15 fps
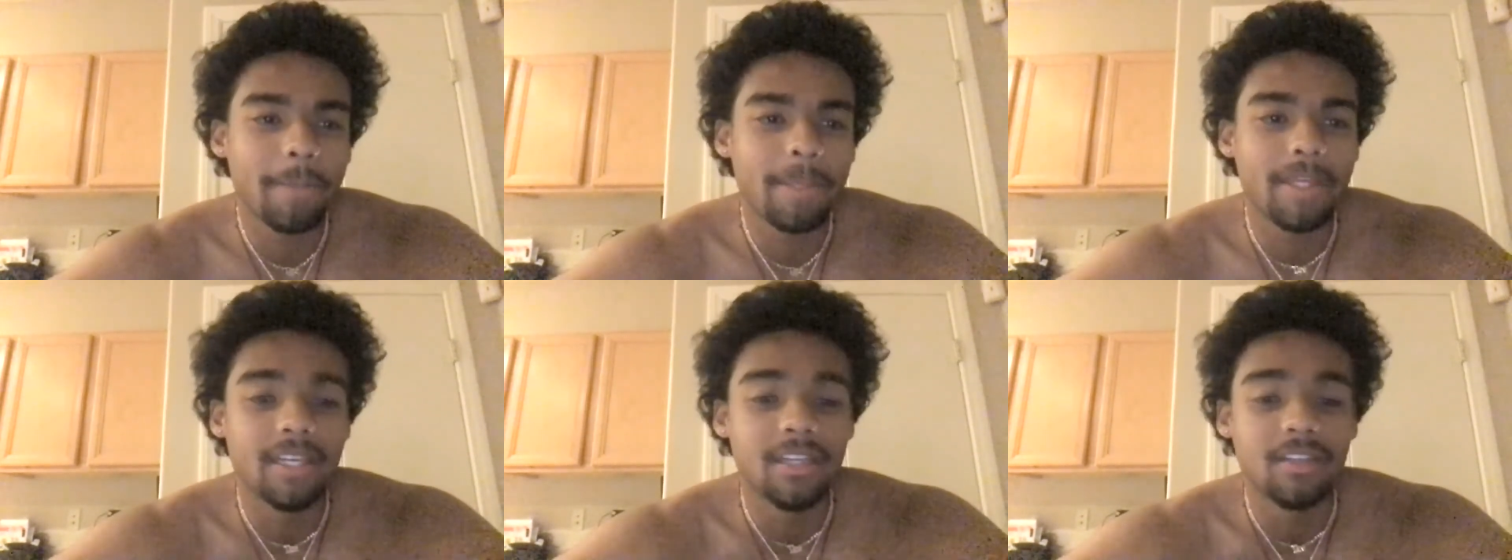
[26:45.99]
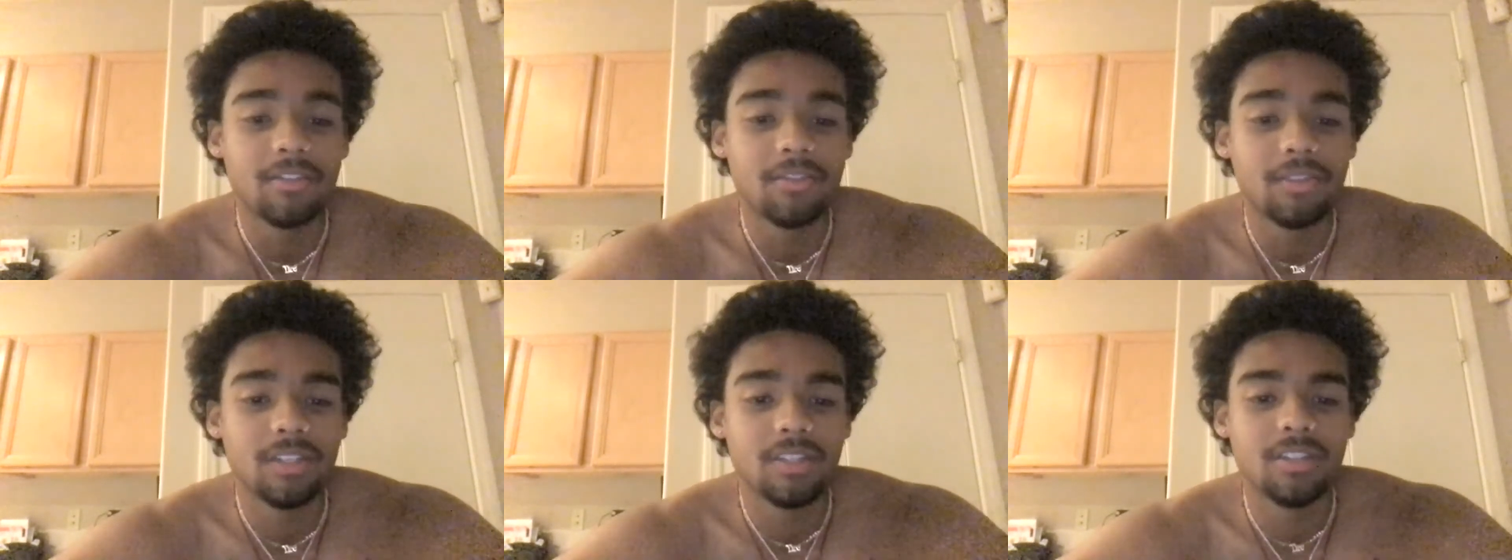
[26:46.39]
get
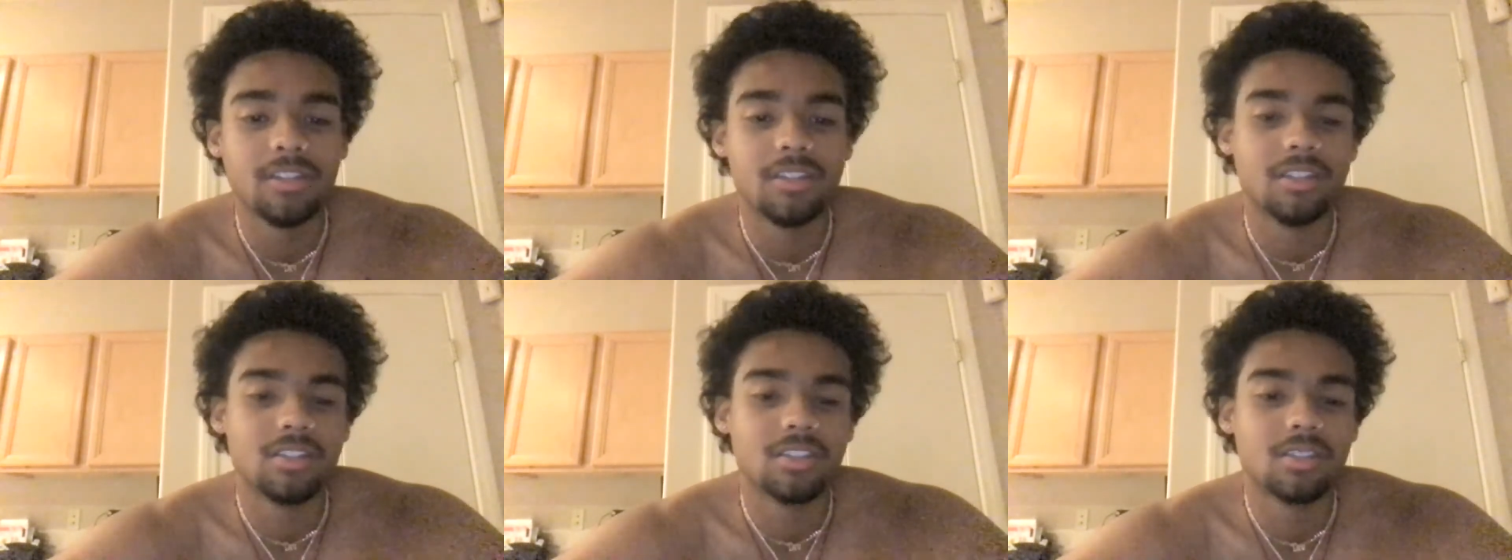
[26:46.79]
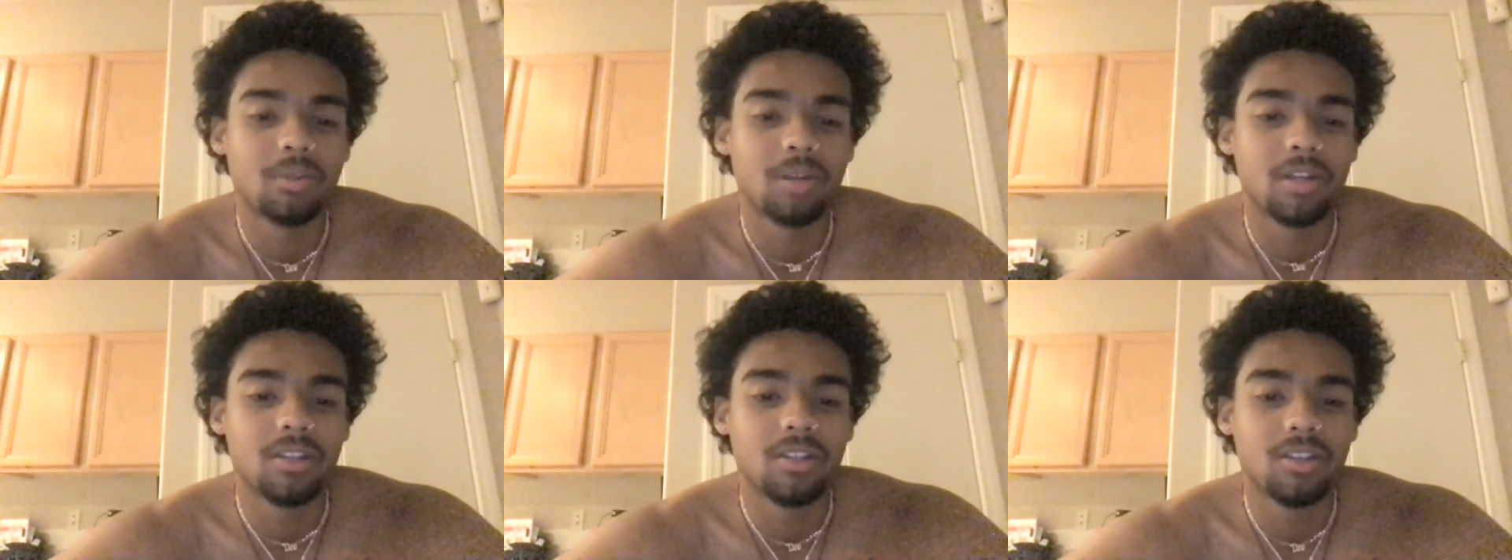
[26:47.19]
offended if
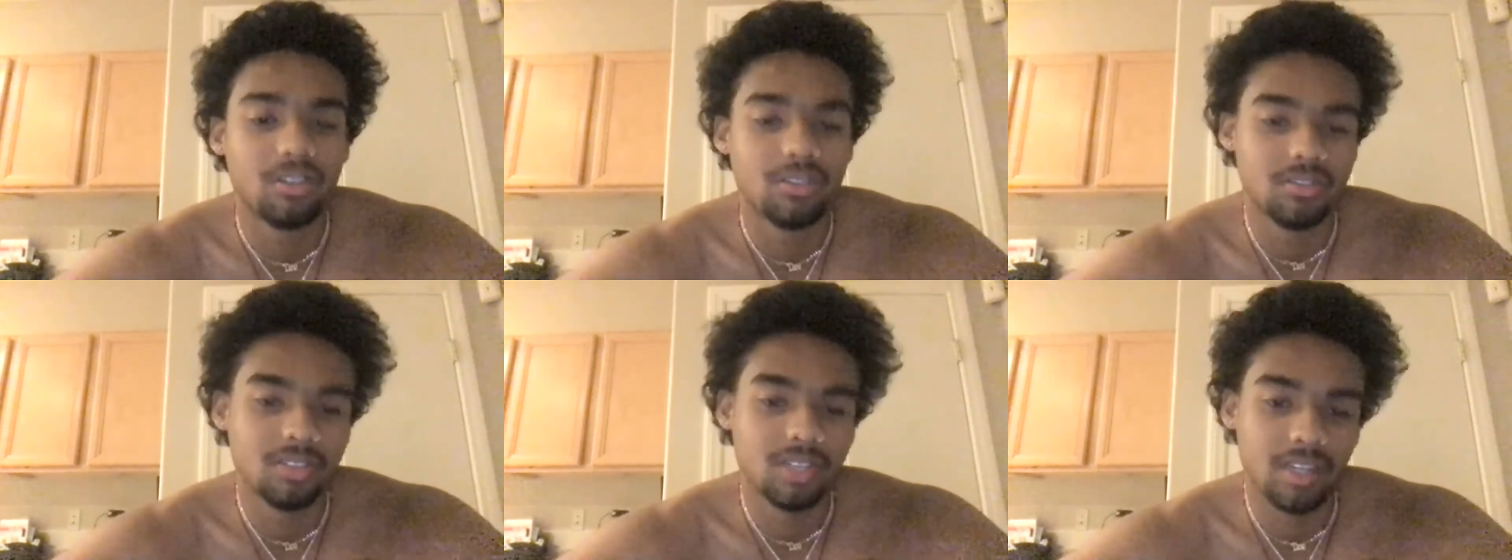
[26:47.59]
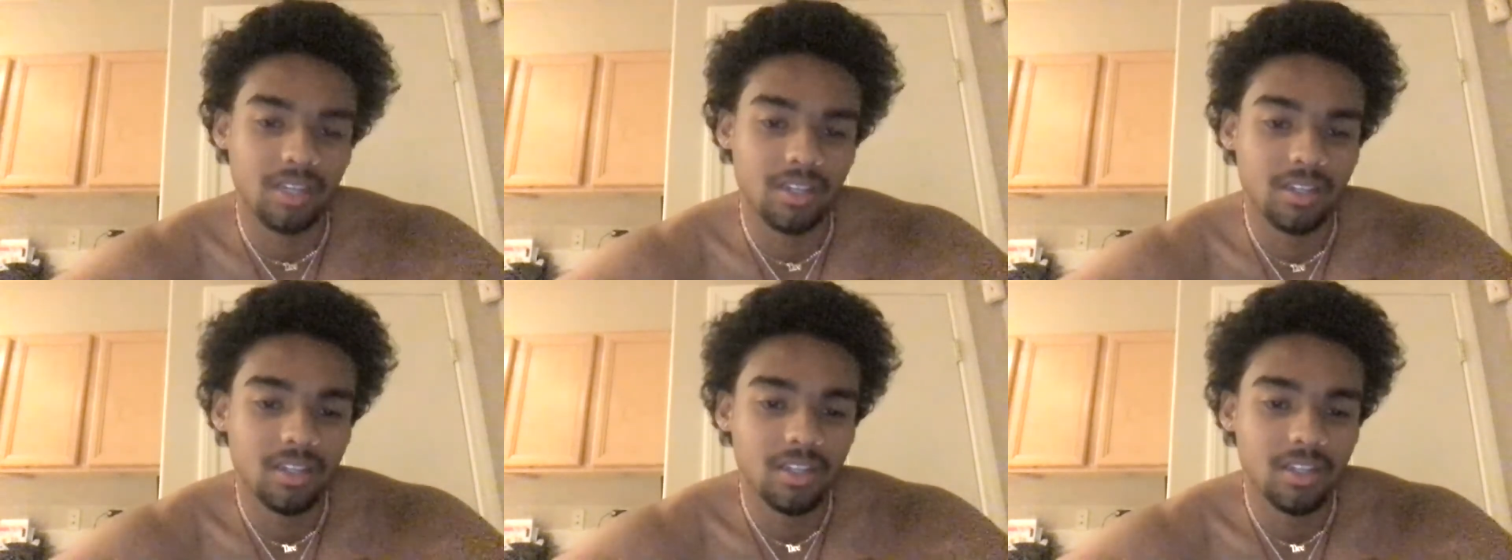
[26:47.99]
somebody called you that.